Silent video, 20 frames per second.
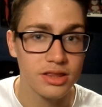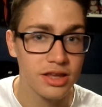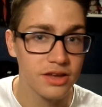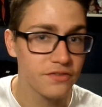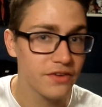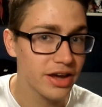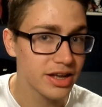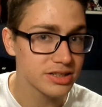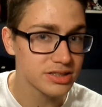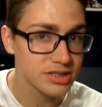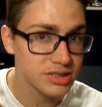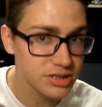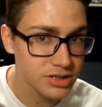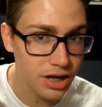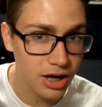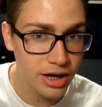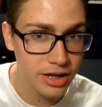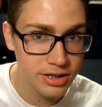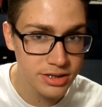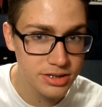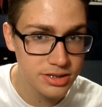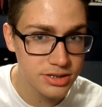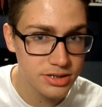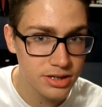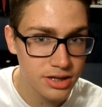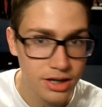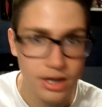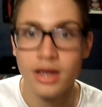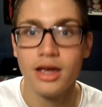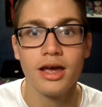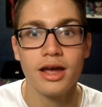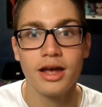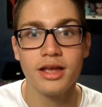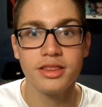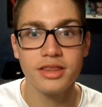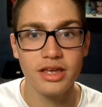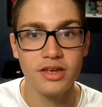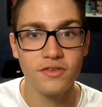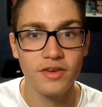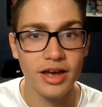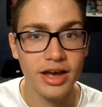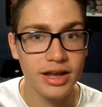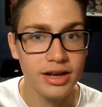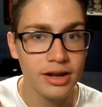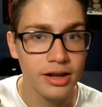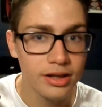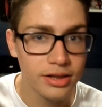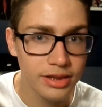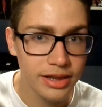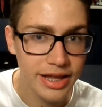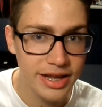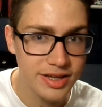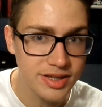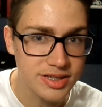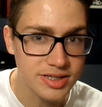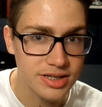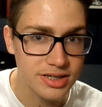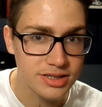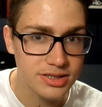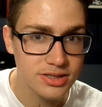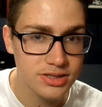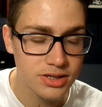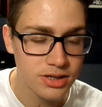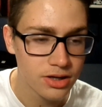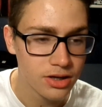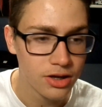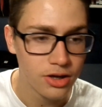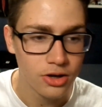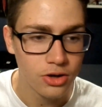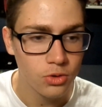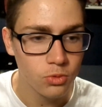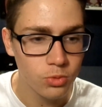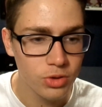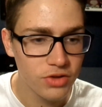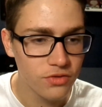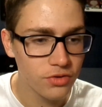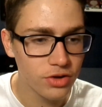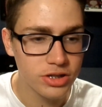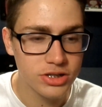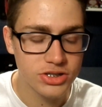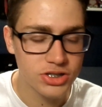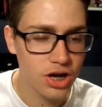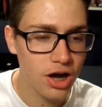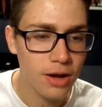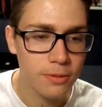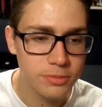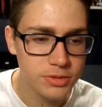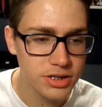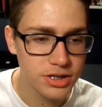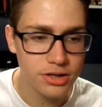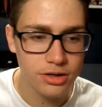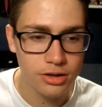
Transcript: They've had studs and they've had laces. We've adopted